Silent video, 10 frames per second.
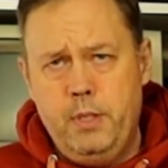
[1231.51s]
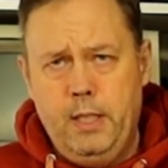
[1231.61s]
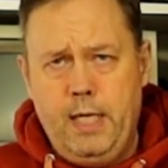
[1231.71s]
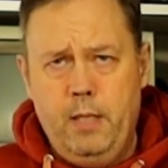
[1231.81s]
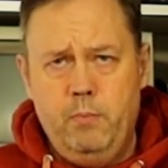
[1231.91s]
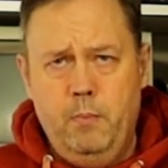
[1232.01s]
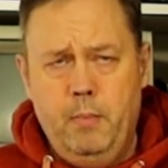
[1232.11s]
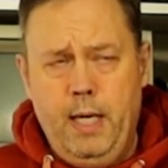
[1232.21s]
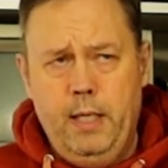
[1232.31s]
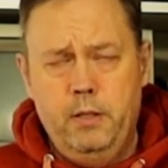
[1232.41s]
it can be
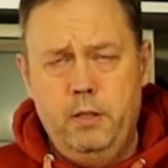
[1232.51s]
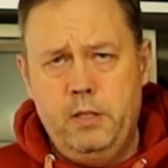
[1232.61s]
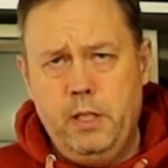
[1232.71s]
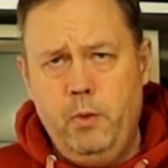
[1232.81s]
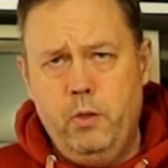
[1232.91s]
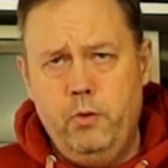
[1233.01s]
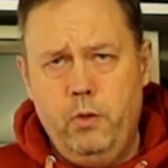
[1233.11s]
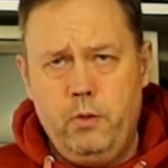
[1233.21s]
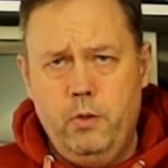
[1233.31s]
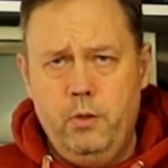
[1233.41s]
bad
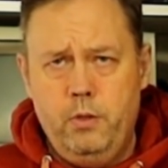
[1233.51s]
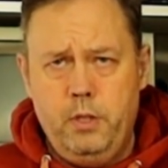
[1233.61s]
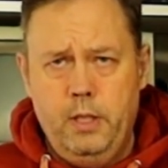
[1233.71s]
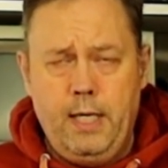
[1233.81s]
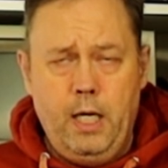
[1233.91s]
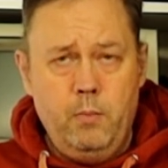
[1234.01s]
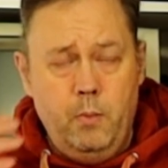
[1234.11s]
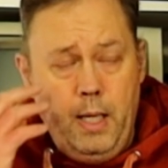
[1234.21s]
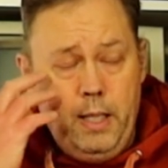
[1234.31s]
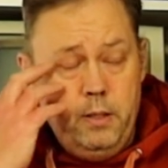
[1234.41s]
semiconductors, it can be
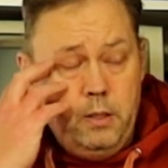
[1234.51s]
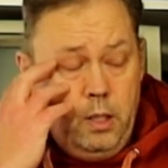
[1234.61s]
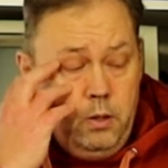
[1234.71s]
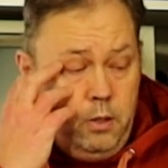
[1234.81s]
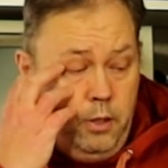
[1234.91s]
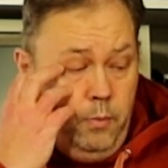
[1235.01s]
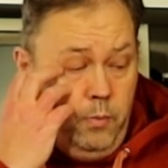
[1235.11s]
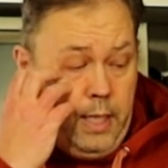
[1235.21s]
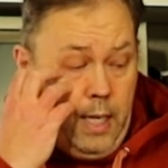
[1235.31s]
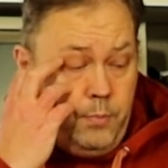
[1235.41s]
bad tantalum
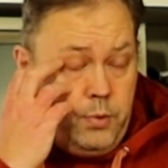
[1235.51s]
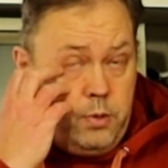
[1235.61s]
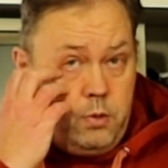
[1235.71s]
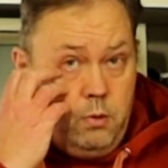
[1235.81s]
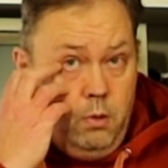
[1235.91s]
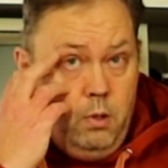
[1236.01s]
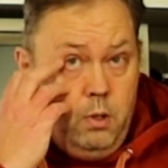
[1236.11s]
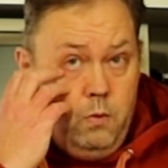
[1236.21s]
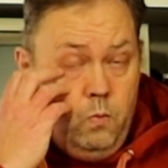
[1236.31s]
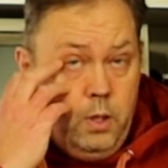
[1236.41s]
caps
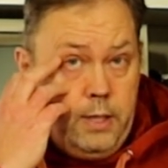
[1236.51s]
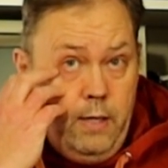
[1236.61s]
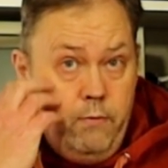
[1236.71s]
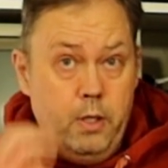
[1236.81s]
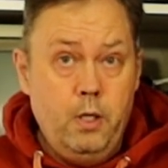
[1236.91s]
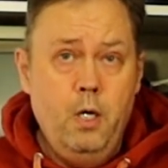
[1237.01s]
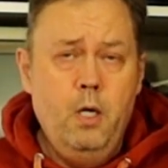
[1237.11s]
or whatever.